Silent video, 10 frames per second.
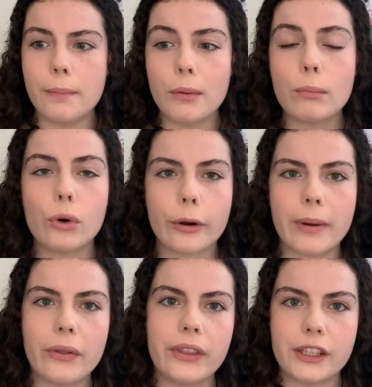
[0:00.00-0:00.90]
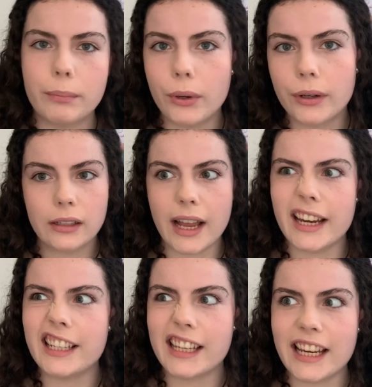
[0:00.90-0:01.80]
more about this book, and
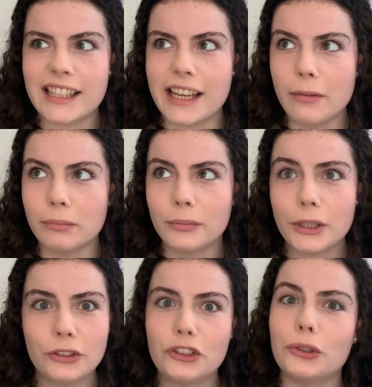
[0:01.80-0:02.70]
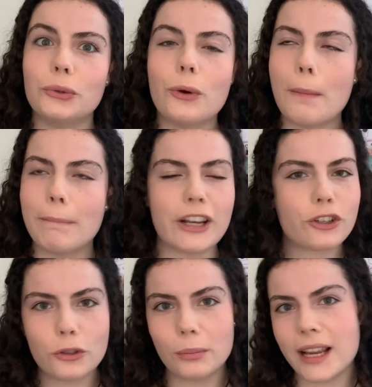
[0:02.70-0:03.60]
it takes him to
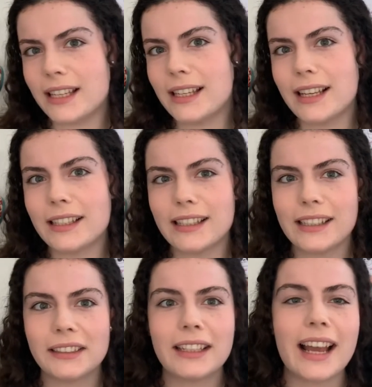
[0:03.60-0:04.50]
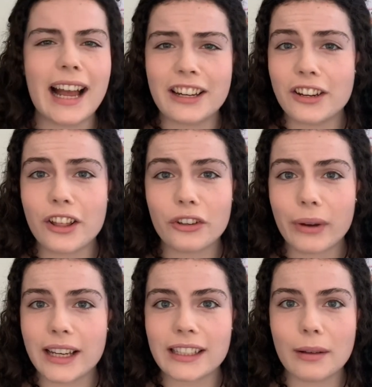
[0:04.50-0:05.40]
magical places. And another great
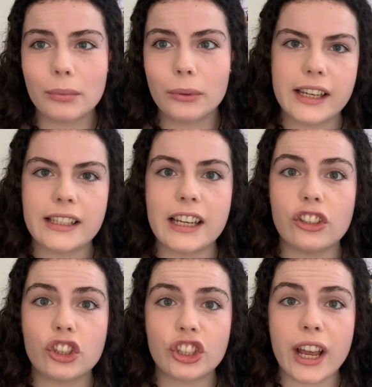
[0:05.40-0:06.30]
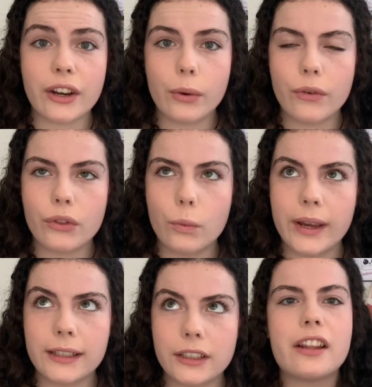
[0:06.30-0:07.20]
example is in Shadow of the
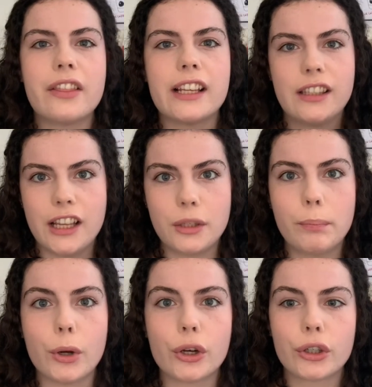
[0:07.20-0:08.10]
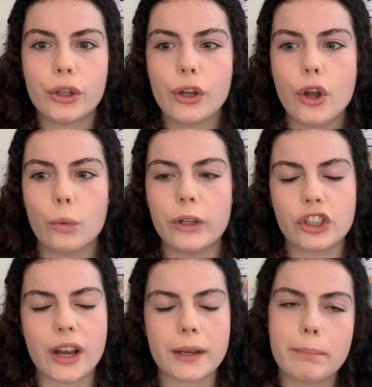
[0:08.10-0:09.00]
Wind. There's this book which
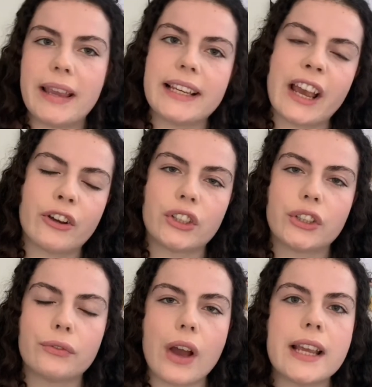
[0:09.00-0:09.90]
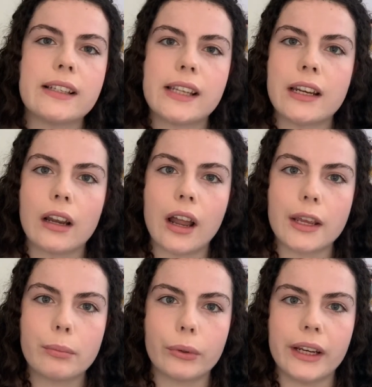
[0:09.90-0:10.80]
our main character finds in a
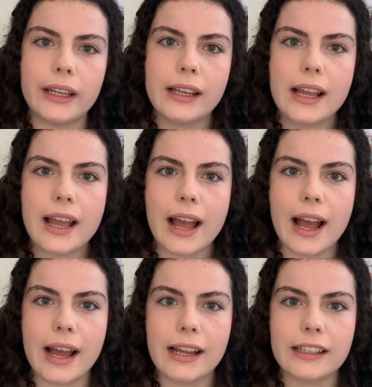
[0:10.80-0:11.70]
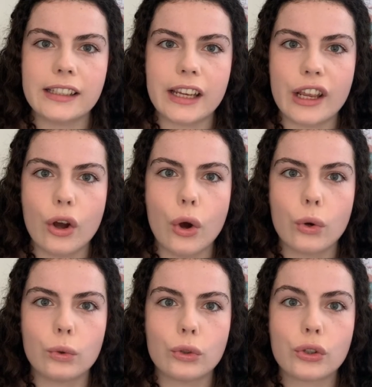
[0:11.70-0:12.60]
library, and it
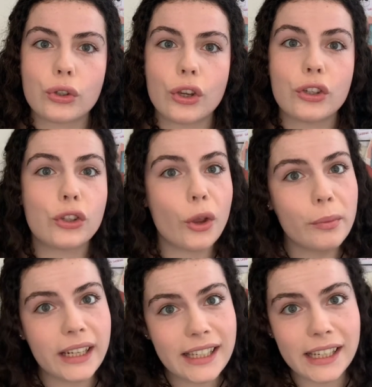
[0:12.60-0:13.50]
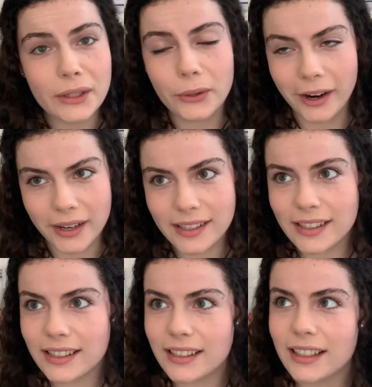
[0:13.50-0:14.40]
holds so many
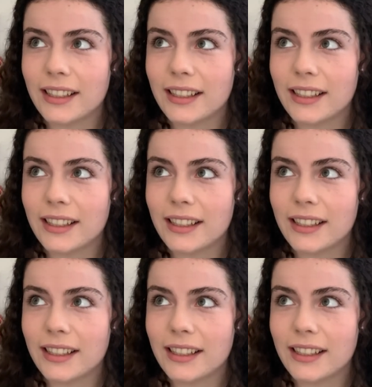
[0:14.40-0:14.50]
secrets